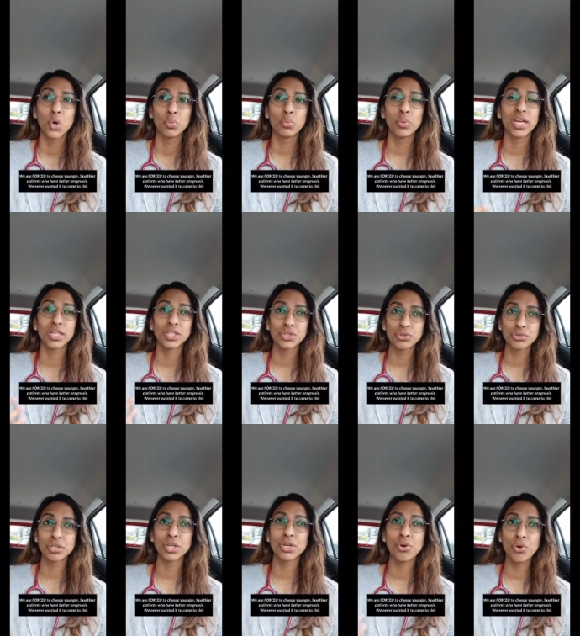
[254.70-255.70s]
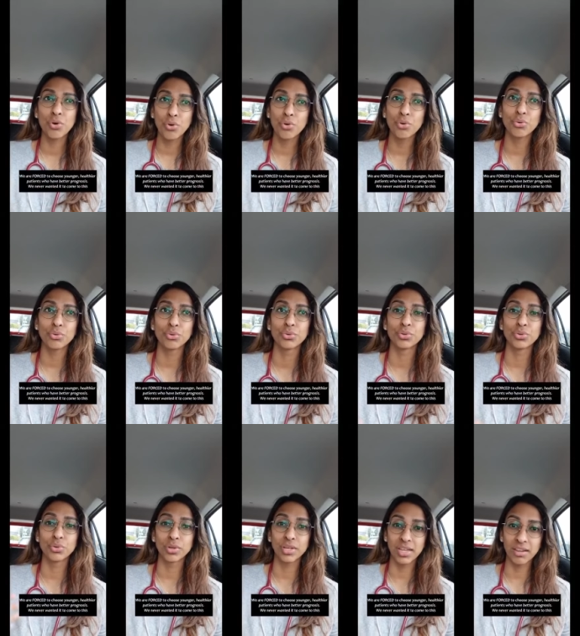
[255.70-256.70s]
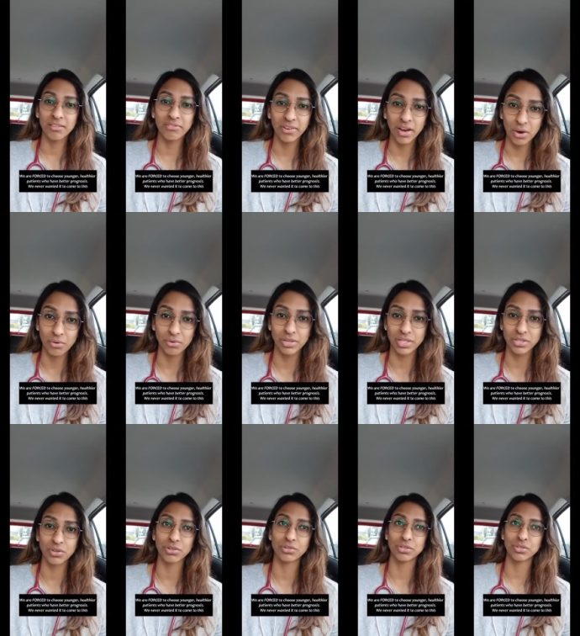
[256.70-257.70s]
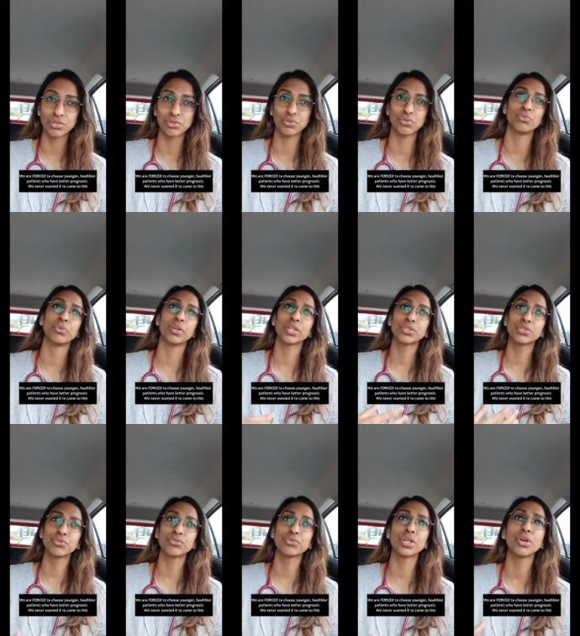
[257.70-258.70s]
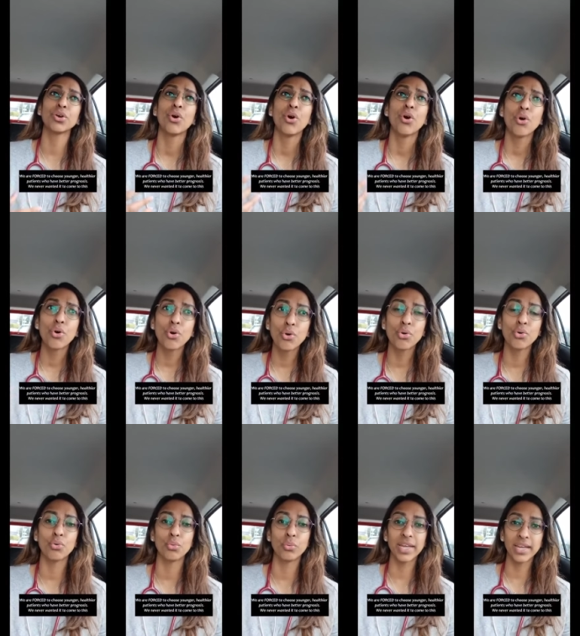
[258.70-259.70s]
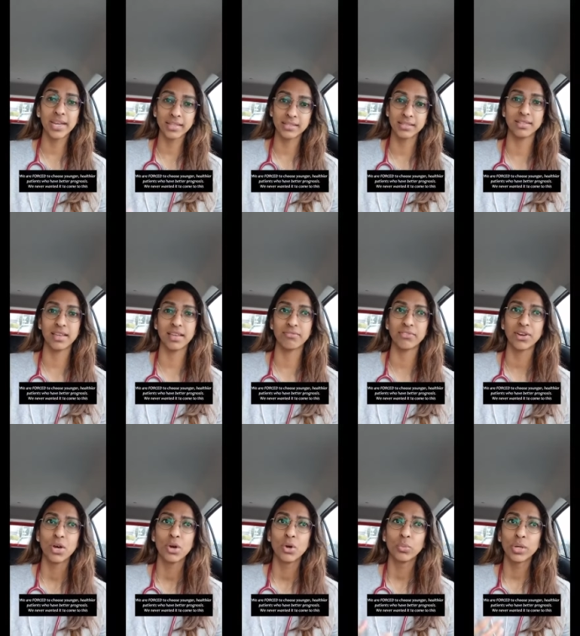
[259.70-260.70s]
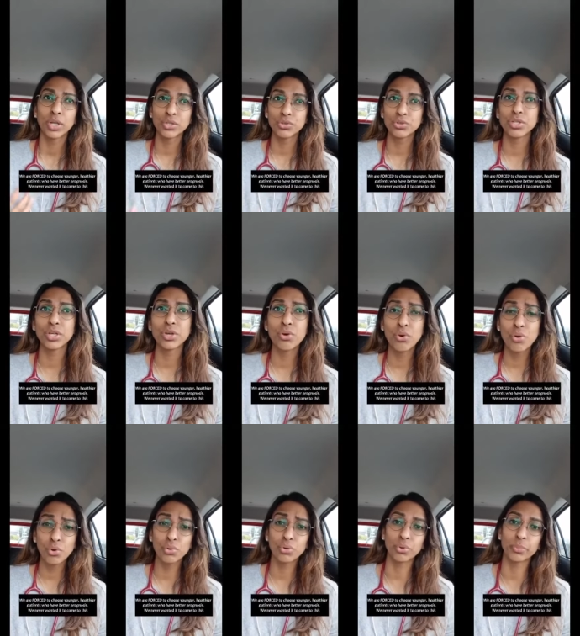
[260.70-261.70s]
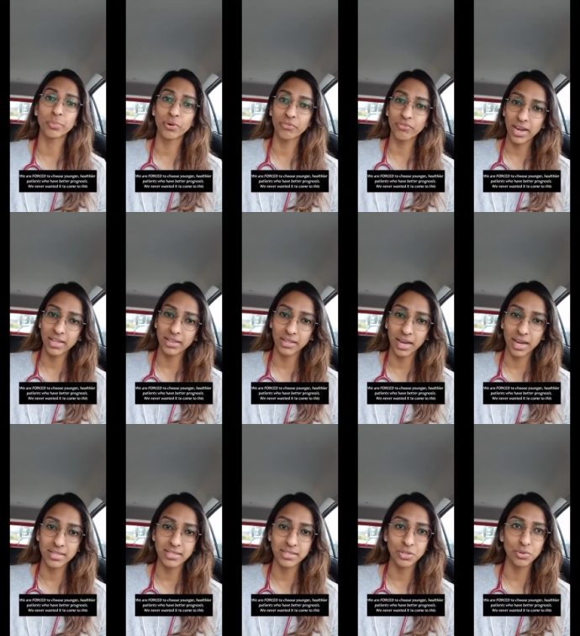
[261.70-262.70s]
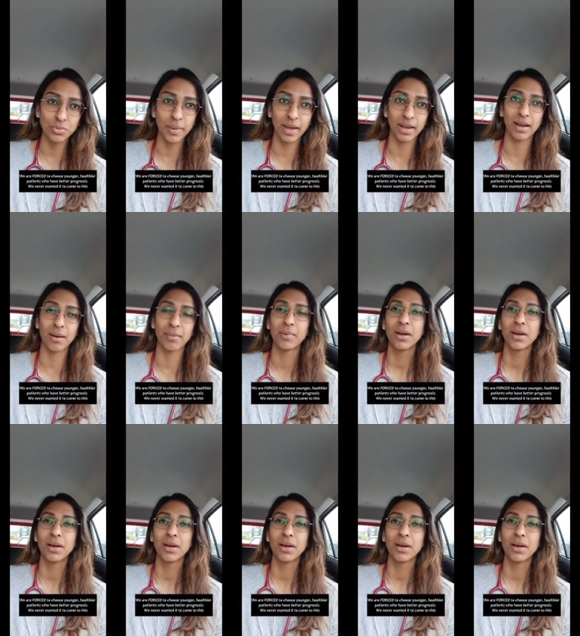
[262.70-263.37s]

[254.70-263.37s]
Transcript: we are choosing who to give our resources to. We are choosing who we can save. We are choosing who to provide the ICU backup.